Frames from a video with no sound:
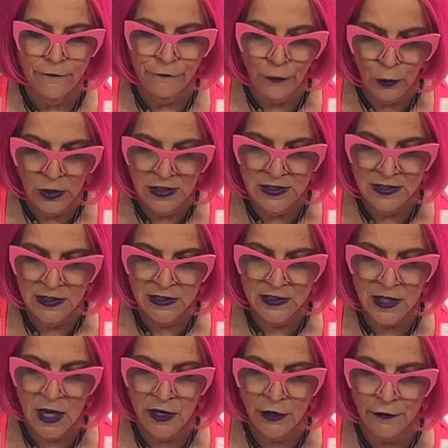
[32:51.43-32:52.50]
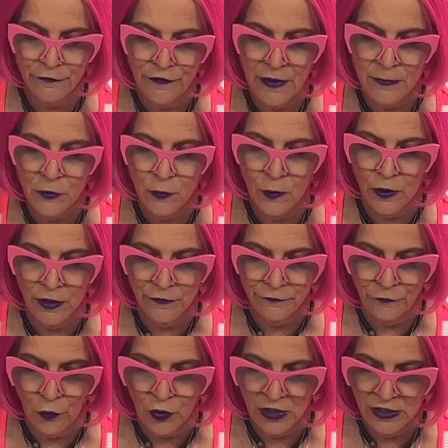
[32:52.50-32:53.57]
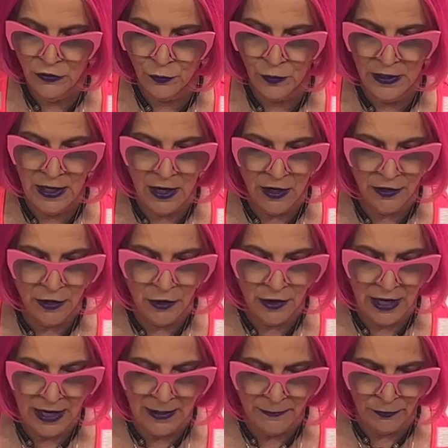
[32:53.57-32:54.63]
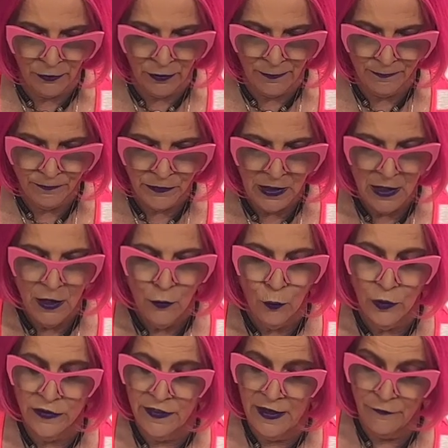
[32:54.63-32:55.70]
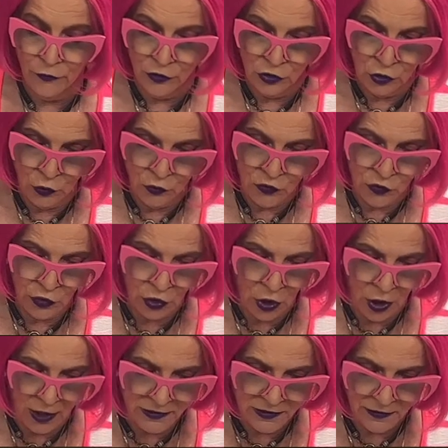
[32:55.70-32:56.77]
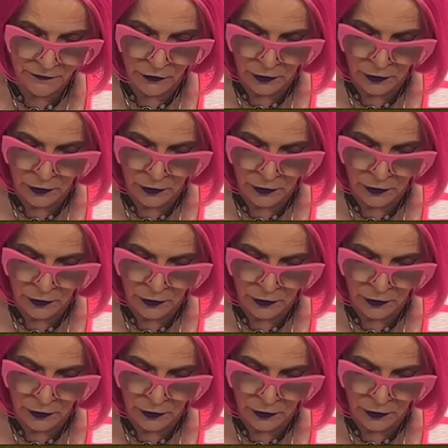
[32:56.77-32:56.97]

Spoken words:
$46 on our February, and $43 on our April. They've reduced the cost of